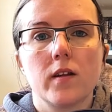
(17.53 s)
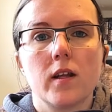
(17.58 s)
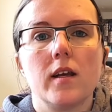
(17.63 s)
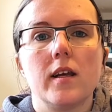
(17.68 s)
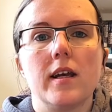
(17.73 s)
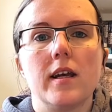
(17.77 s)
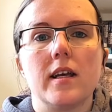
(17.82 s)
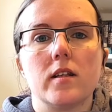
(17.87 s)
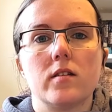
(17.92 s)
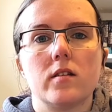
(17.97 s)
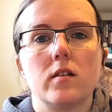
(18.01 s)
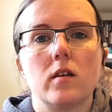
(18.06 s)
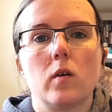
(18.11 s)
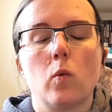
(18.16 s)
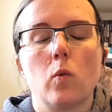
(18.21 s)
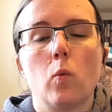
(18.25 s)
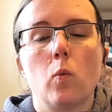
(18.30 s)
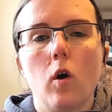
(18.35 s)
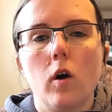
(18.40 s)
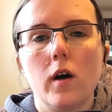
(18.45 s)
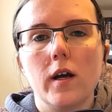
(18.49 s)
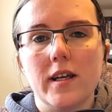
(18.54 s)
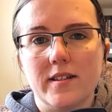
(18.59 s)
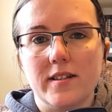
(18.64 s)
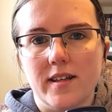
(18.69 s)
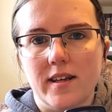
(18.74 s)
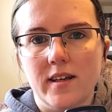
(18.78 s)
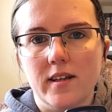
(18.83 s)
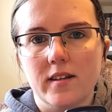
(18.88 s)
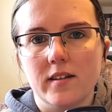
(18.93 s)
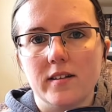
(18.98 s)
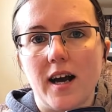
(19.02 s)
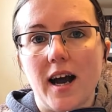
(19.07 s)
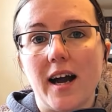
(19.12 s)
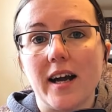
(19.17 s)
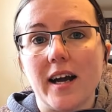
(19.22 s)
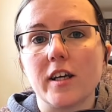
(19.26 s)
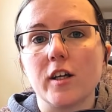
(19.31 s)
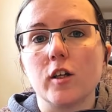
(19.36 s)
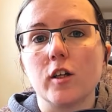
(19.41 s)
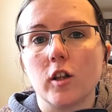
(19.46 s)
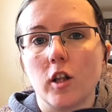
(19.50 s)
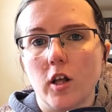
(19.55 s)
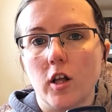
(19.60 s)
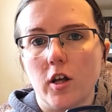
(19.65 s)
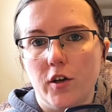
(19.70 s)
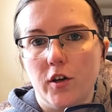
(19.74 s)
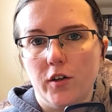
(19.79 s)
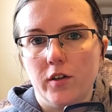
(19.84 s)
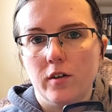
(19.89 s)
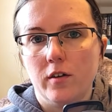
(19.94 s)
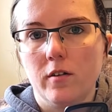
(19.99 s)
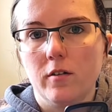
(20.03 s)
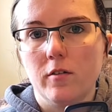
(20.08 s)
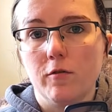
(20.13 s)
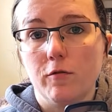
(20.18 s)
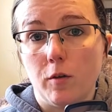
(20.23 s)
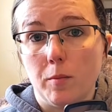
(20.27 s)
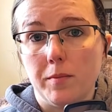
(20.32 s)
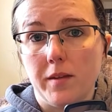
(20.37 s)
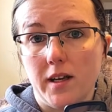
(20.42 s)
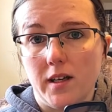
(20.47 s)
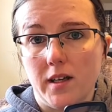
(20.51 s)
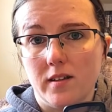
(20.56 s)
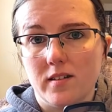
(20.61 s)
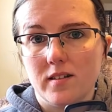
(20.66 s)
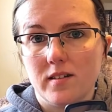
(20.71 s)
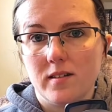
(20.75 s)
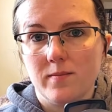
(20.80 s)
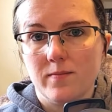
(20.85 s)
It's, what is it that I can learn from this?